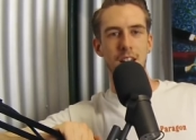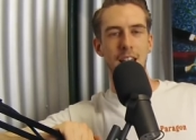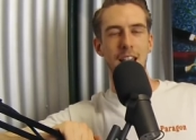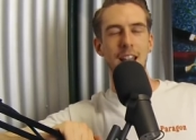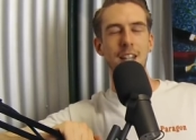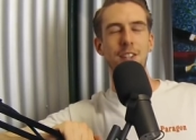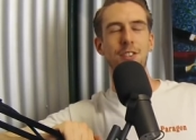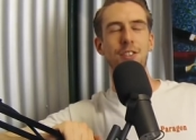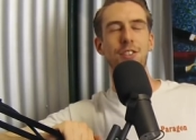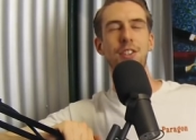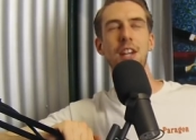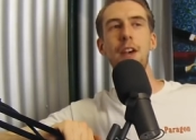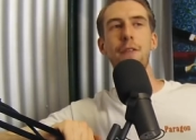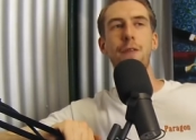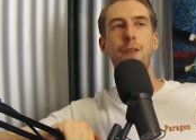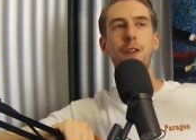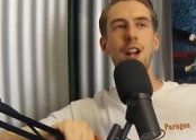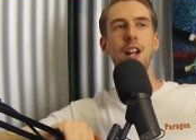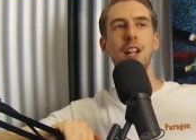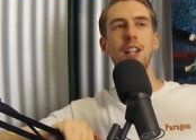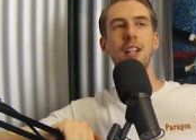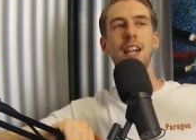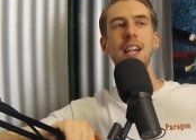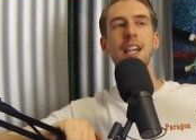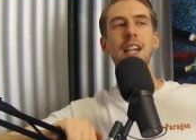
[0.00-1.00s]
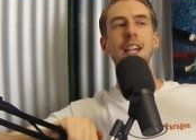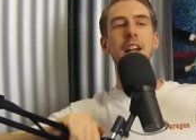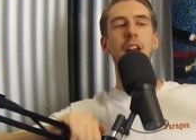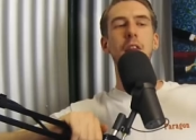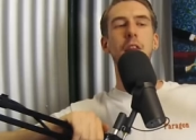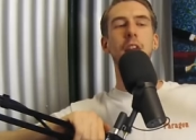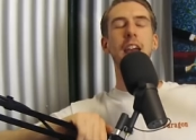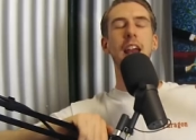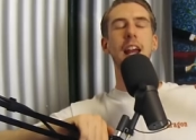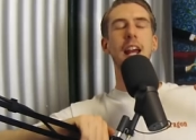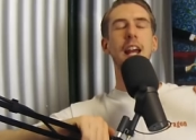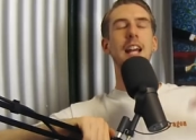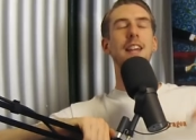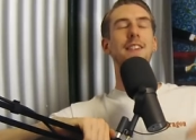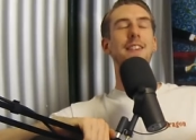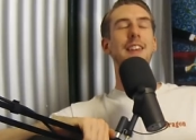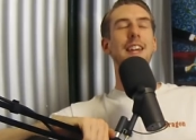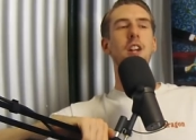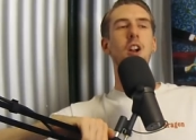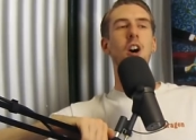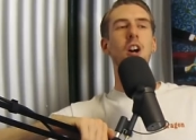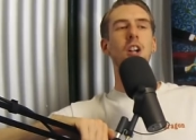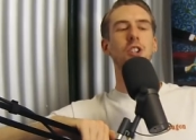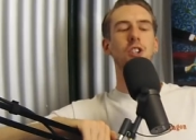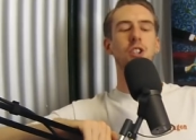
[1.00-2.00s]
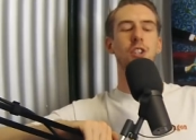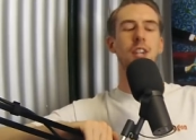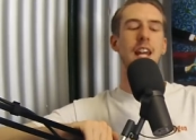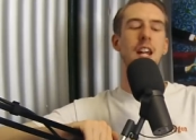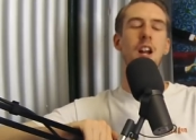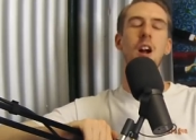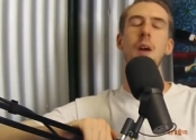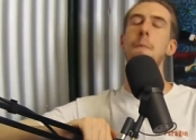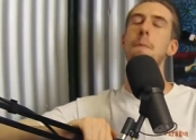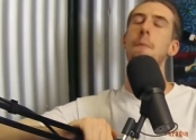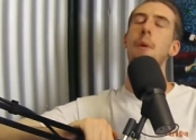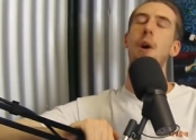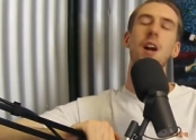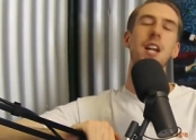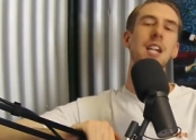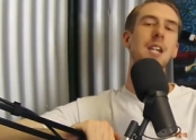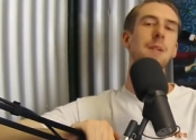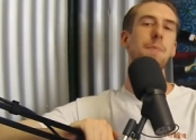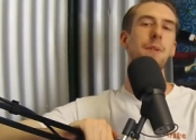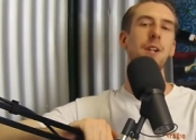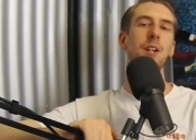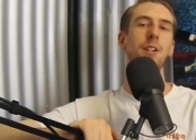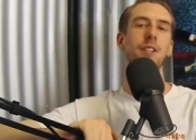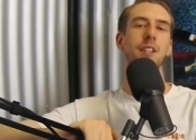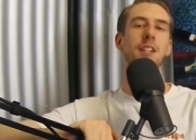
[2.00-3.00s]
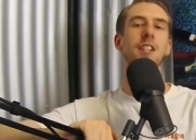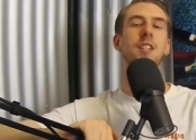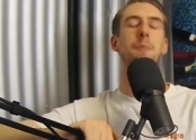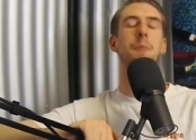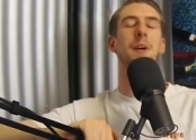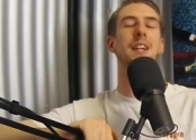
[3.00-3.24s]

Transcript: It's definitely they they're not they're not bodybuilders,